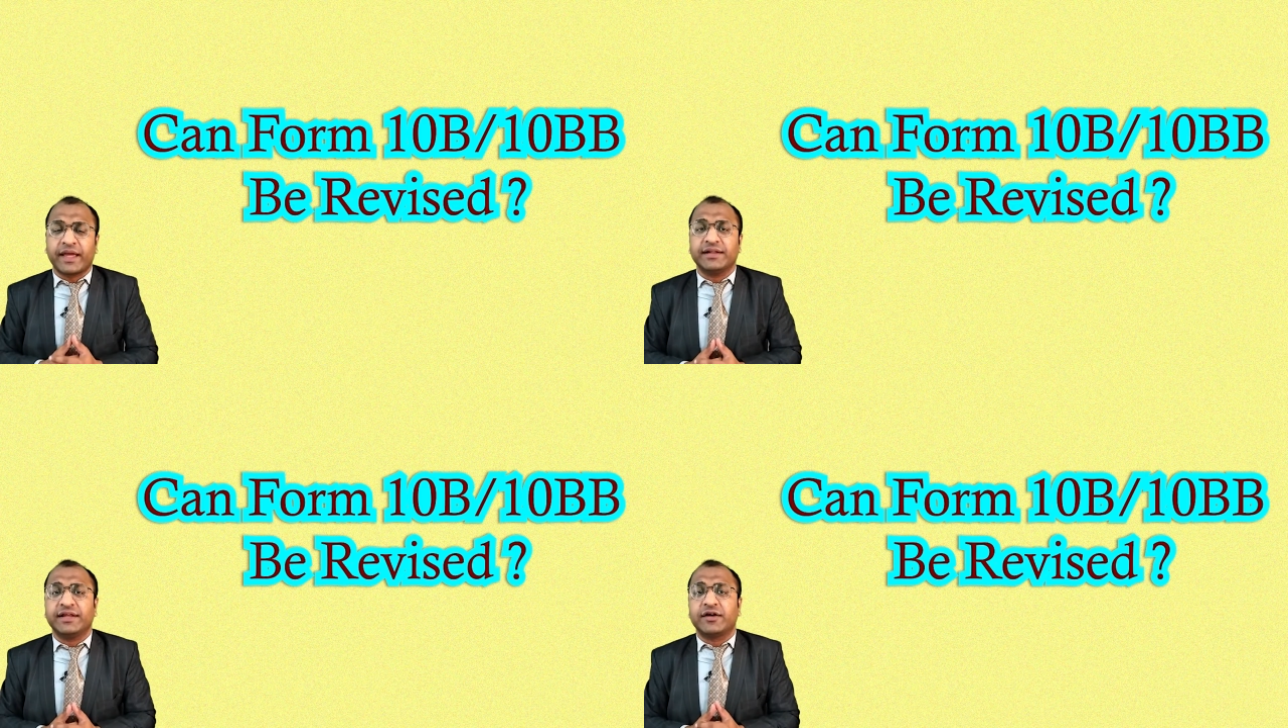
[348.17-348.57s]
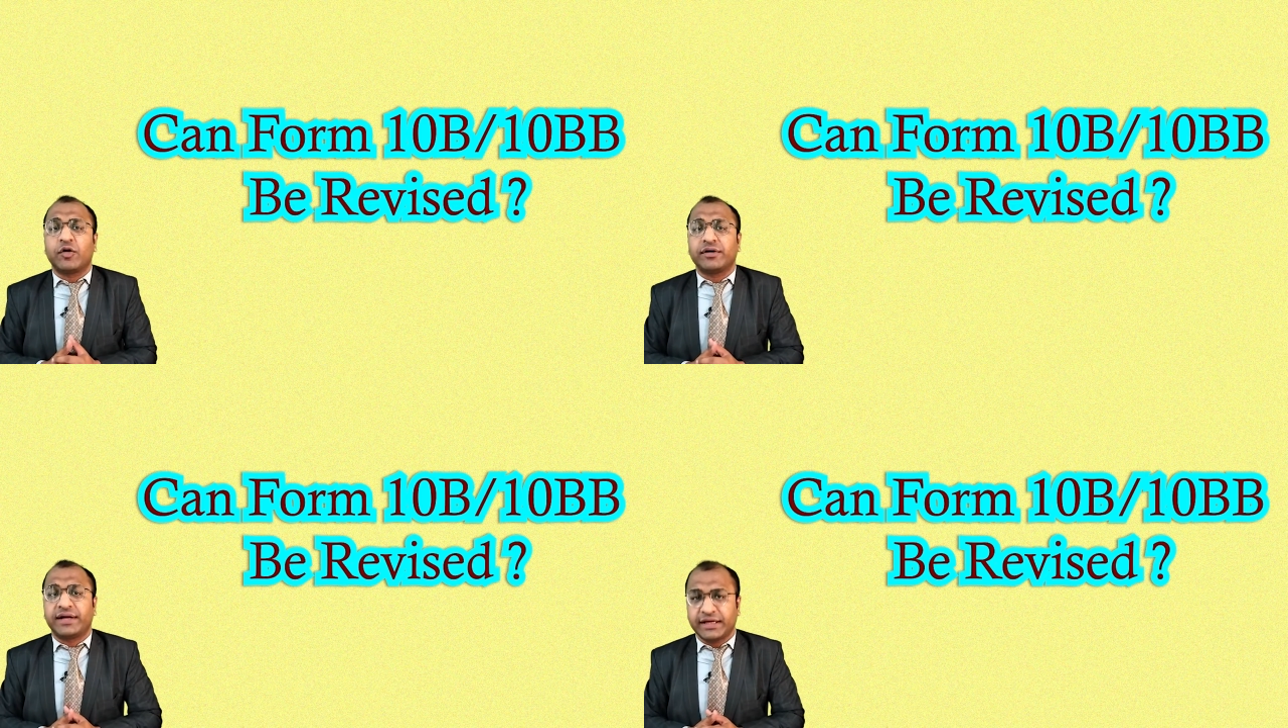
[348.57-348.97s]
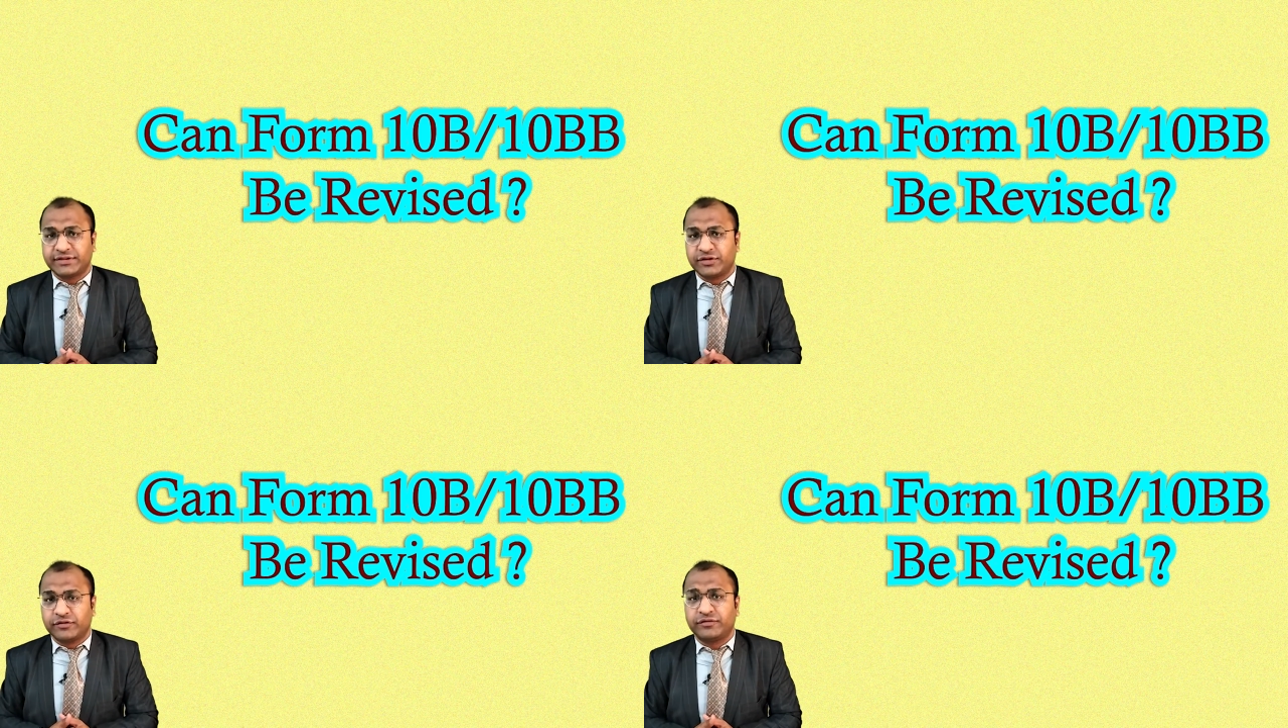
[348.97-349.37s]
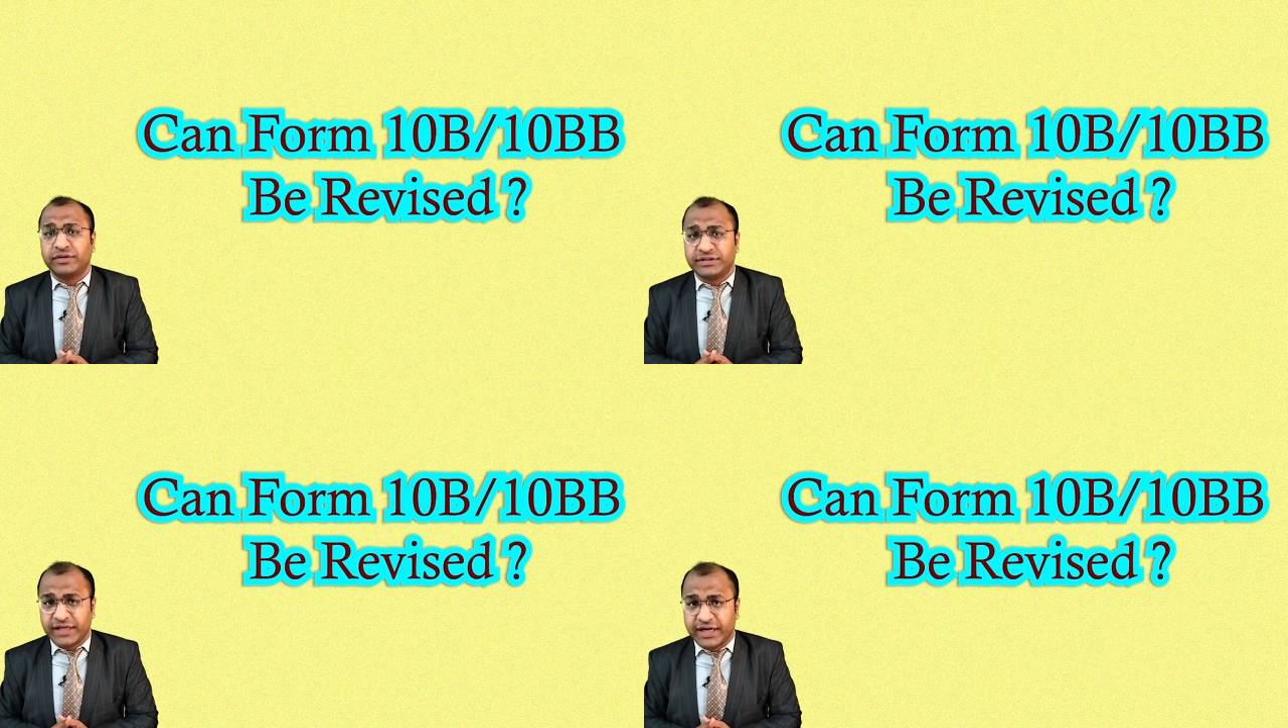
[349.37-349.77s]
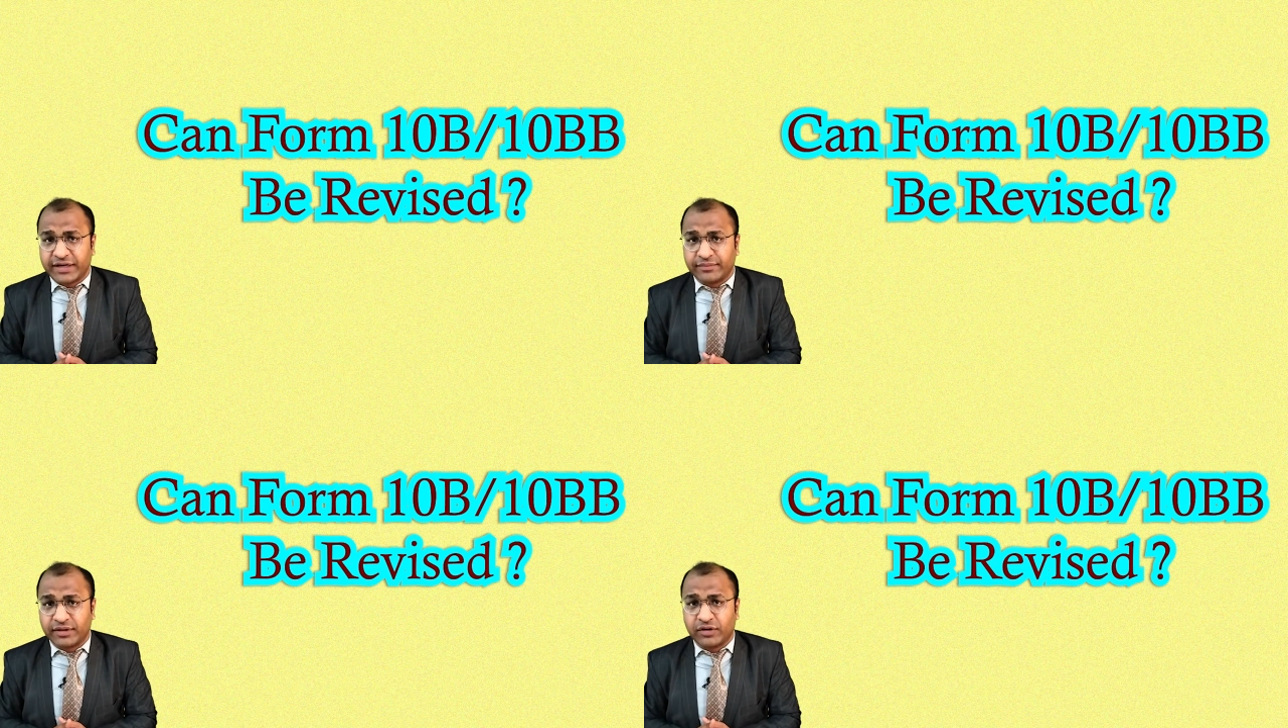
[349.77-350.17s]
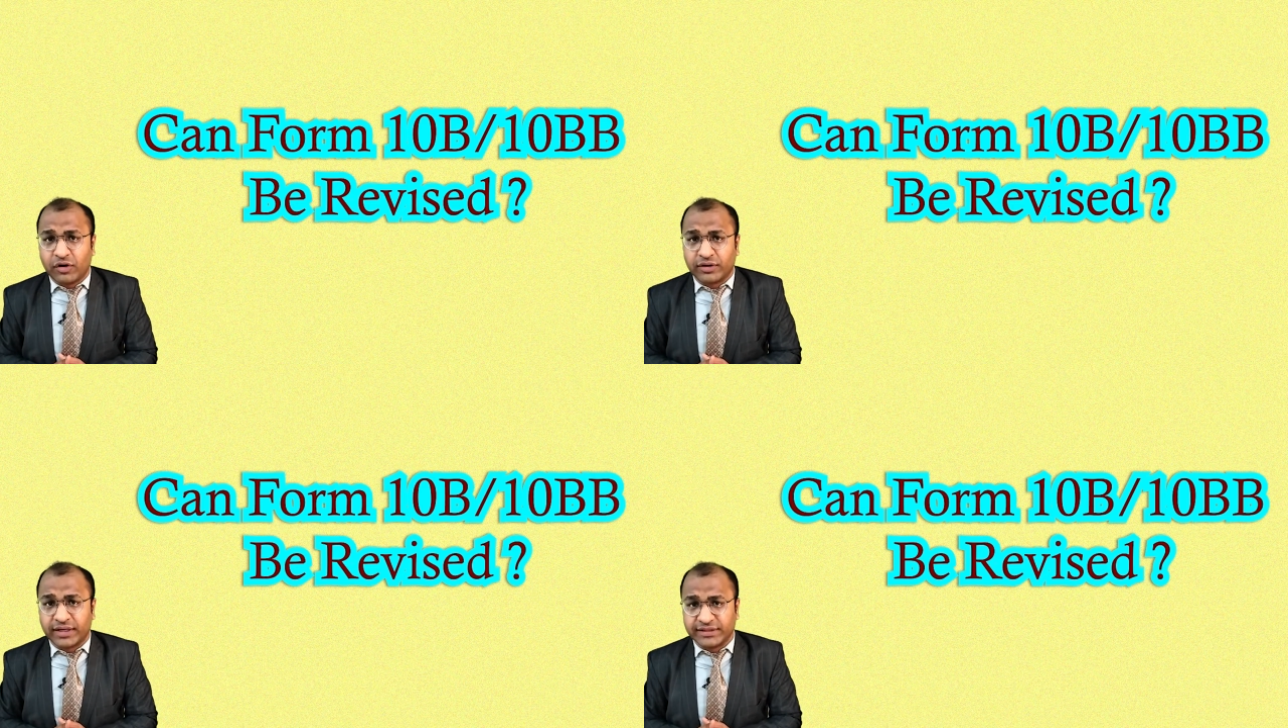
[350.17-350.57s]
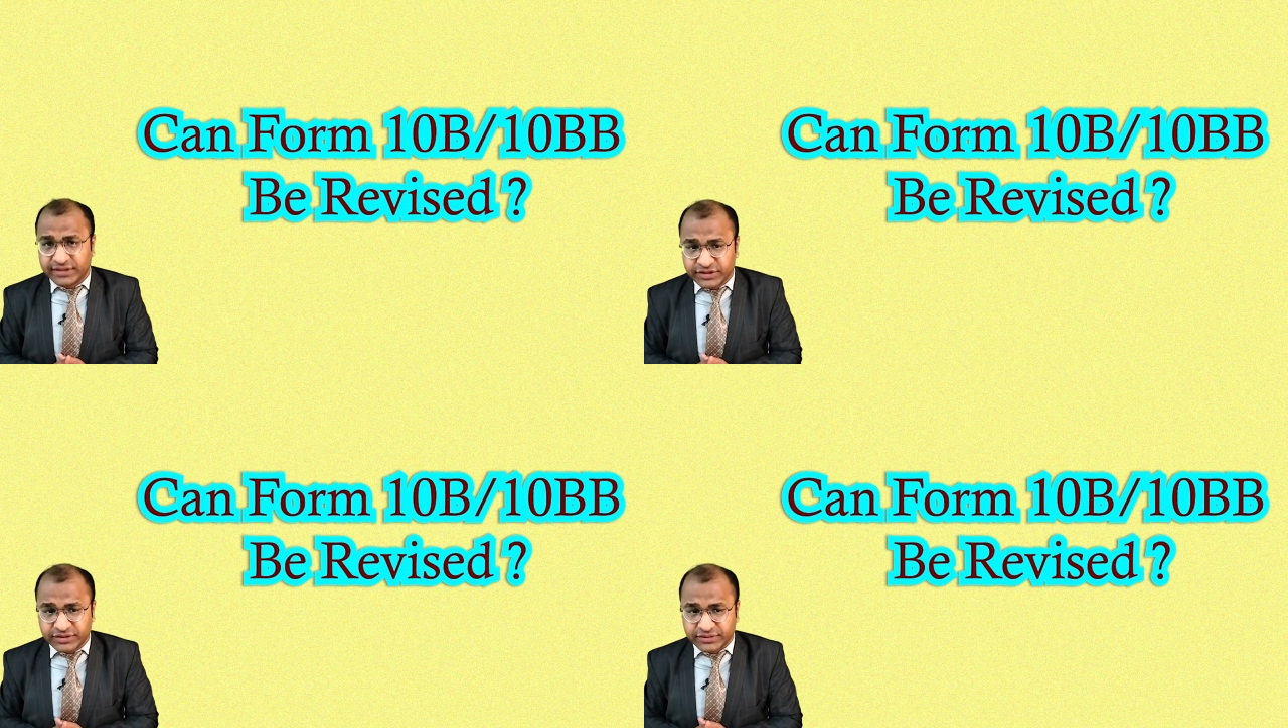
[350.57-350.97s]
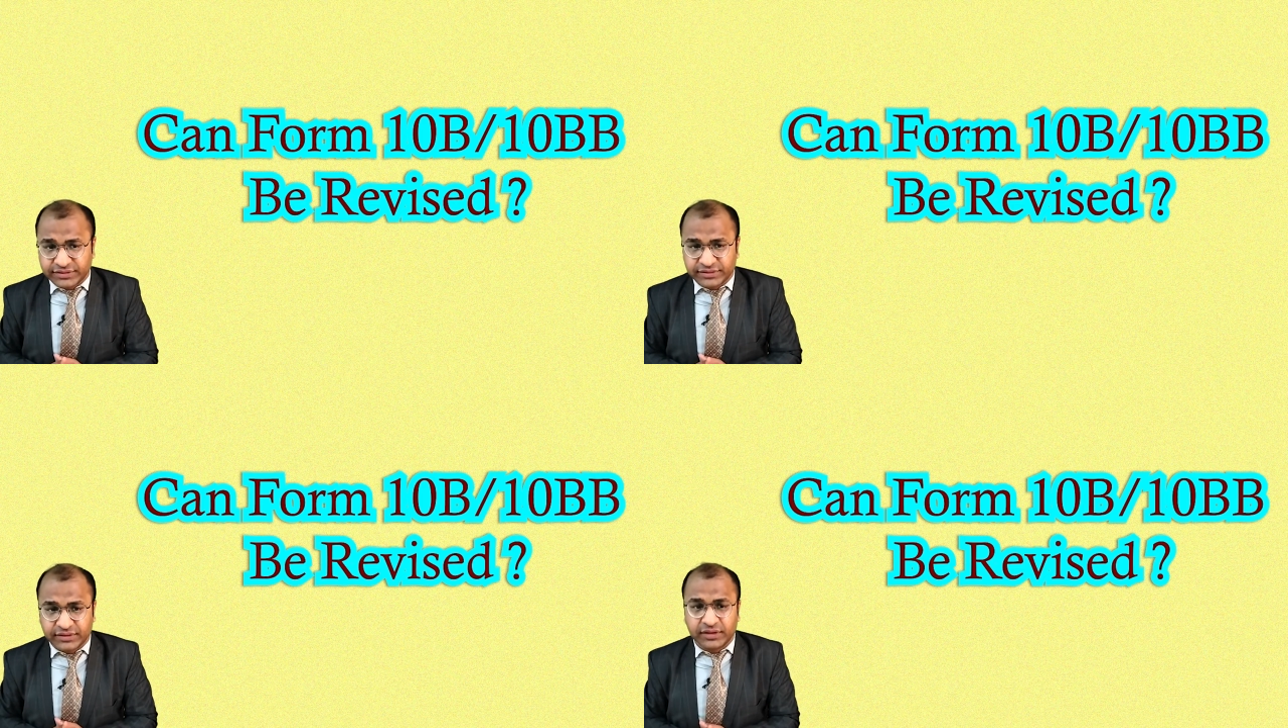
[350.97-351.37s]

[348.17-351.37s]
in the context of charitable organizations.